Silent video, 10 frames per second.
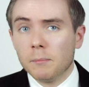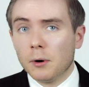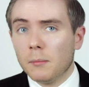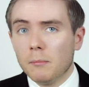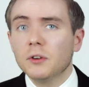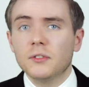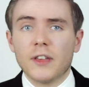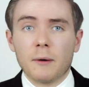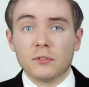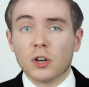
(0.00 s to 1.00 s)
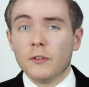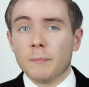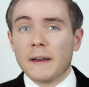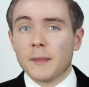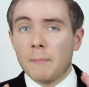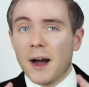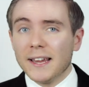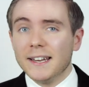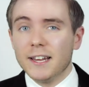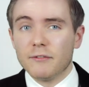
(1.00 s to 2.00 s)
but most of that was covered by the
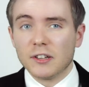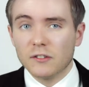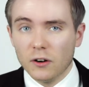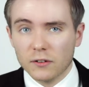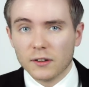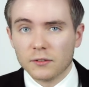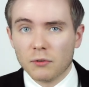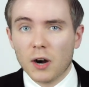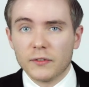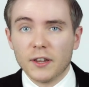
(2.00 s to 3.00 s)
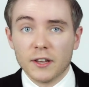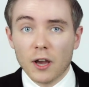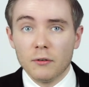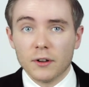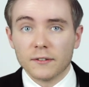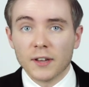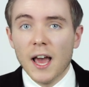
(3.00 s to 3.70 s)
pioneering doctors rather than the owners,